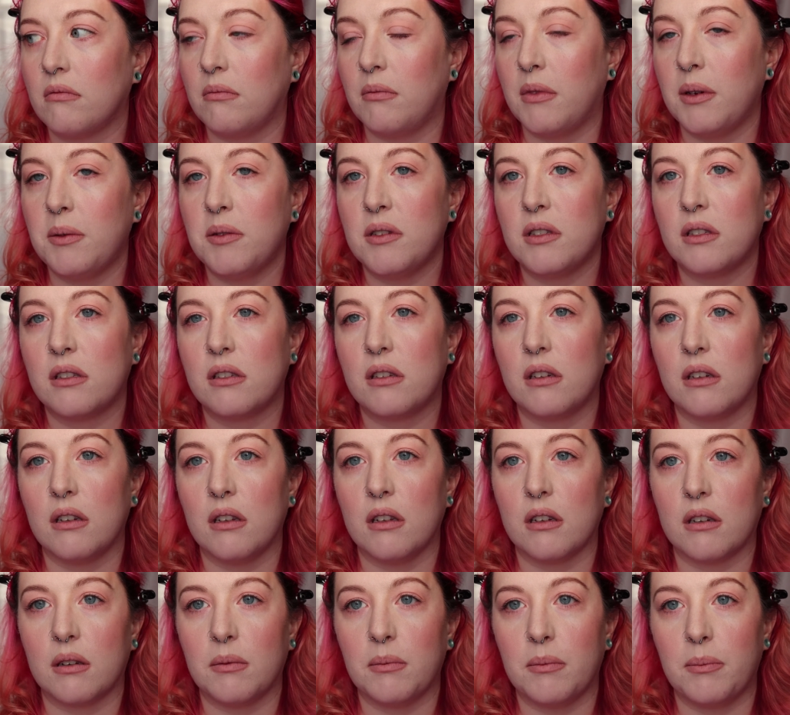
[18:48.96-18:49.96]
maybe it's going to
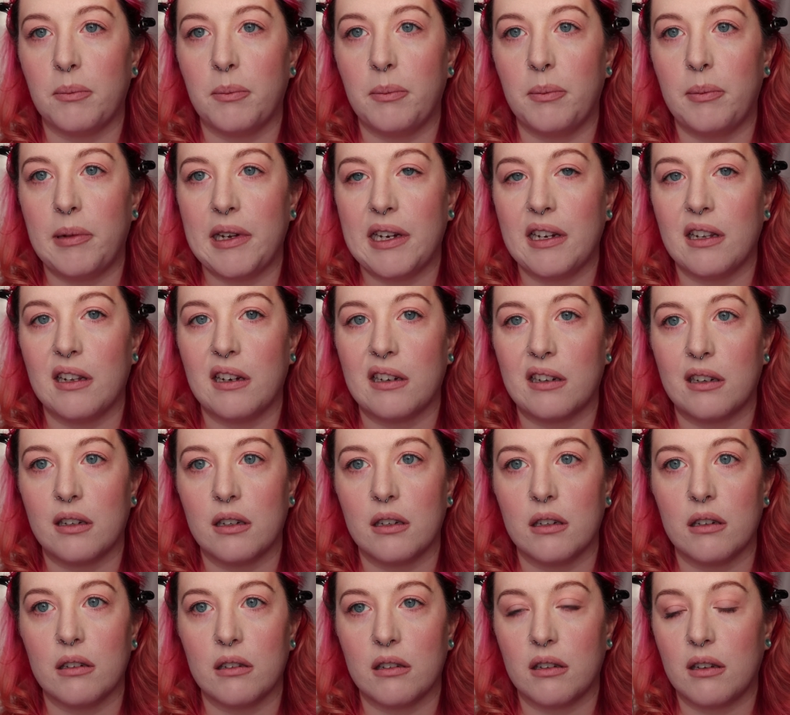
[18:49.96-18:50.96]
look a bit like
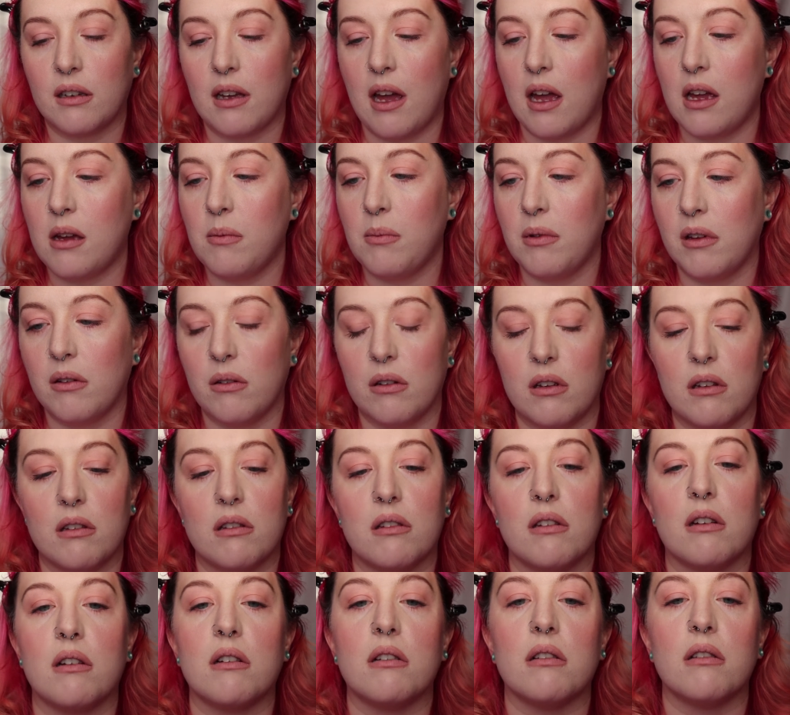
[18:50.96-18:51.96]
a K-beauty
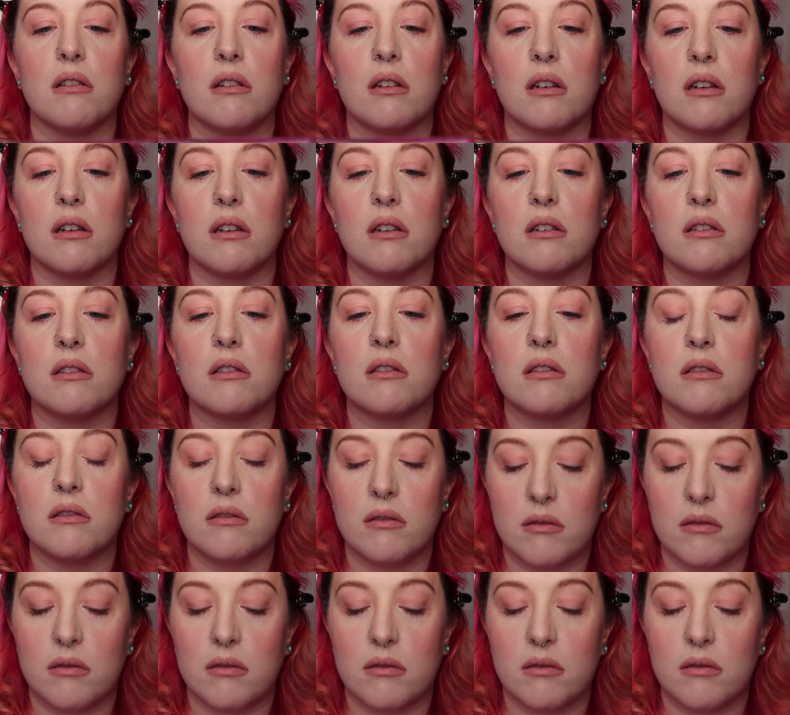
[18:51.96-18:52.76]
style, I guess.